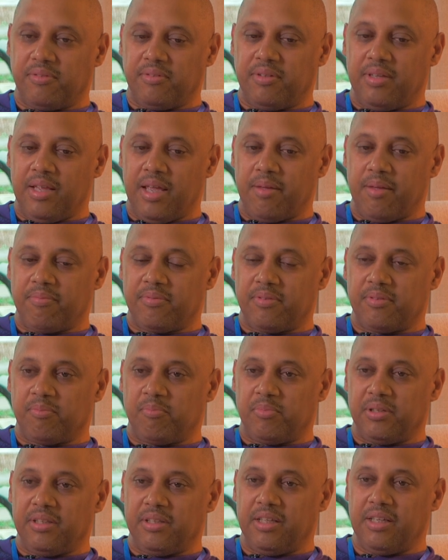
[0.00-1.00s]
depths,
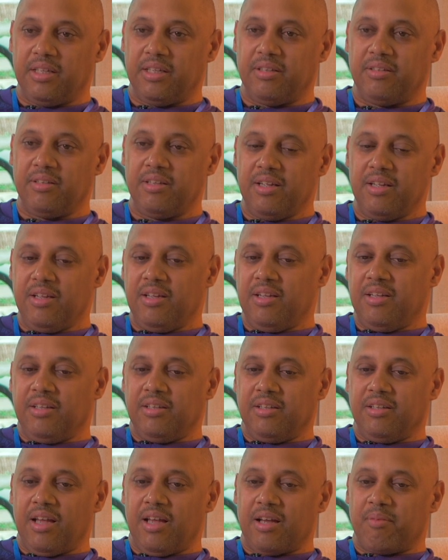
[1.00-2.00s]
but then
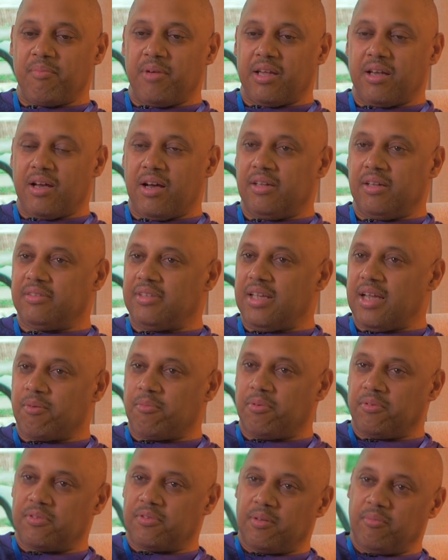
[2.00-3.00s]
I make
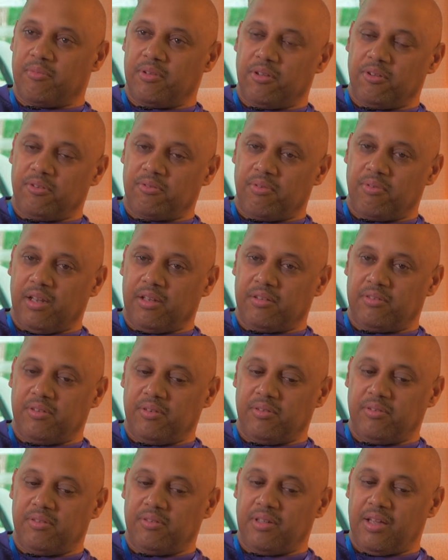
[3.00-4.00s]
contact with some of those
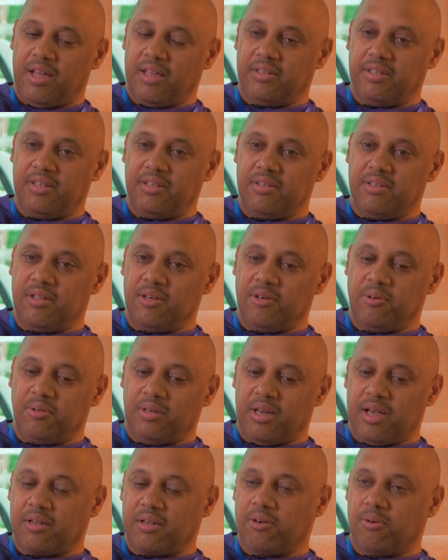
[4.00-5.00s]
relatives that I didn't know,
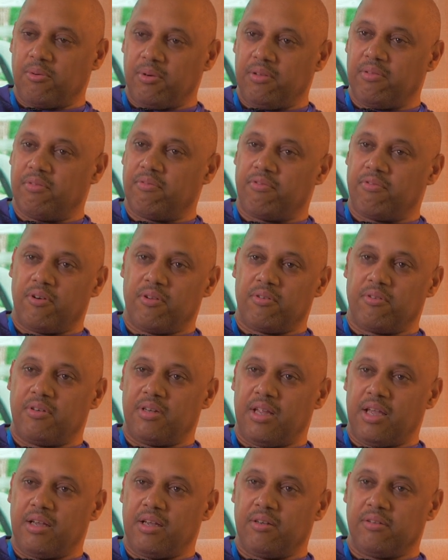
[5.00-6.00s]
and I can go even further
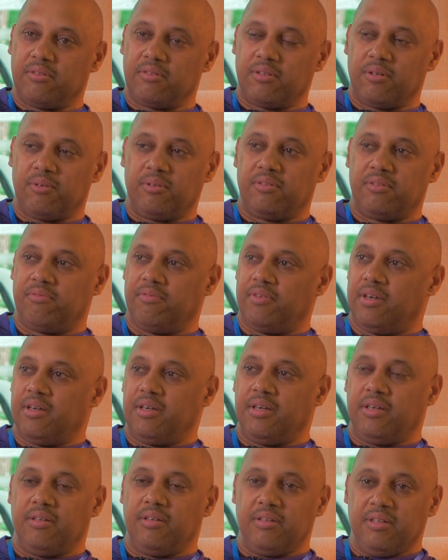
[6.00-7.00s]
down. So it's
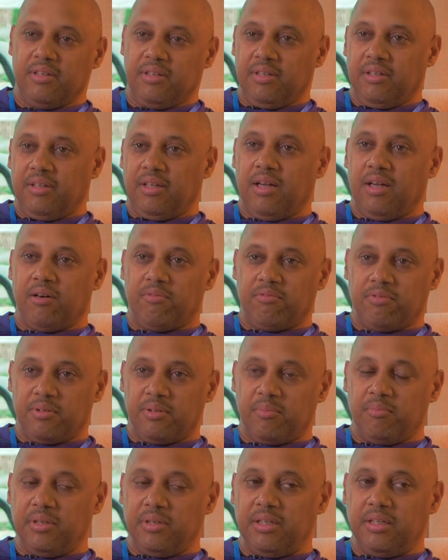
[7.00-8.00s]
very helpful
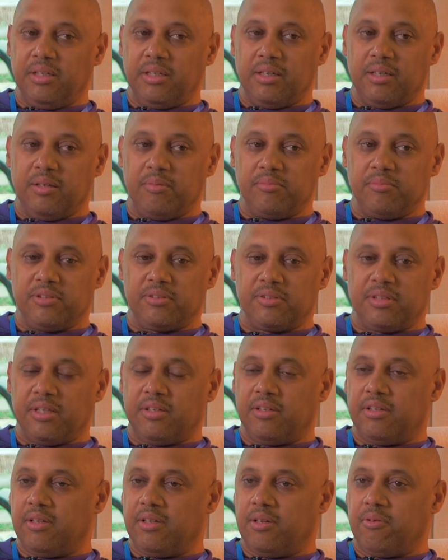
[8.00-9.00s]
to me, just
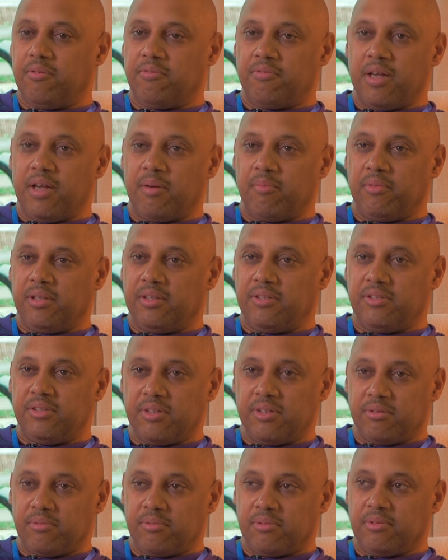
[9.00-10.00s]
getting to know family in
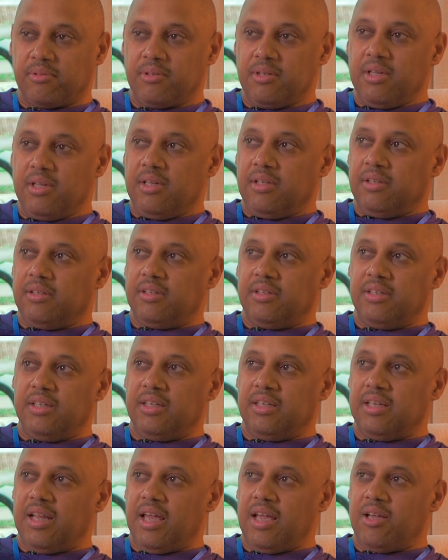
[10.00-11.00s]
general. The
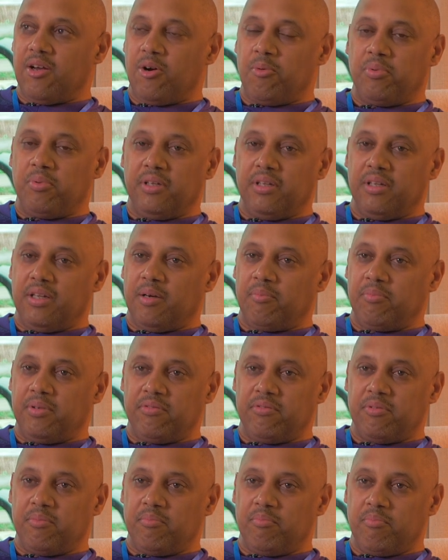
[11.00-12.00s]
DNA opened it up
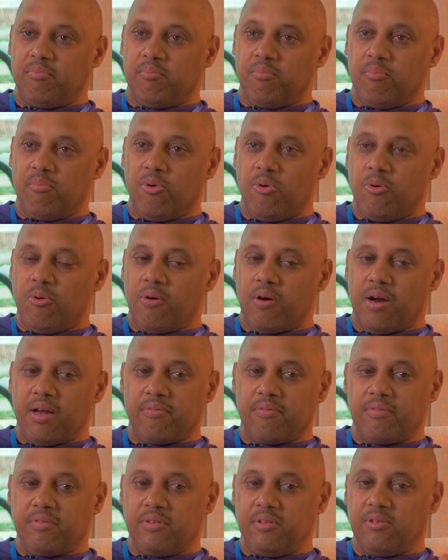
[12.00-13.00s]
even
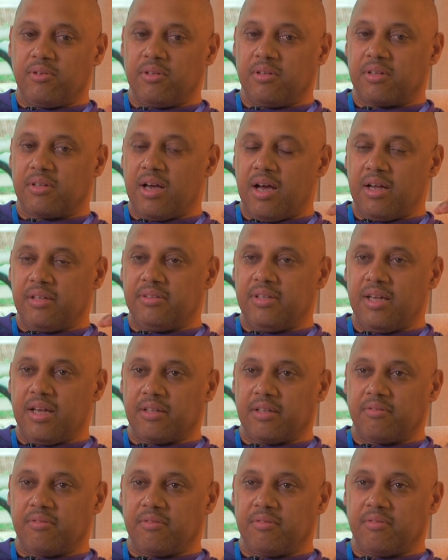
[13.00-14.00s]
more. You can contact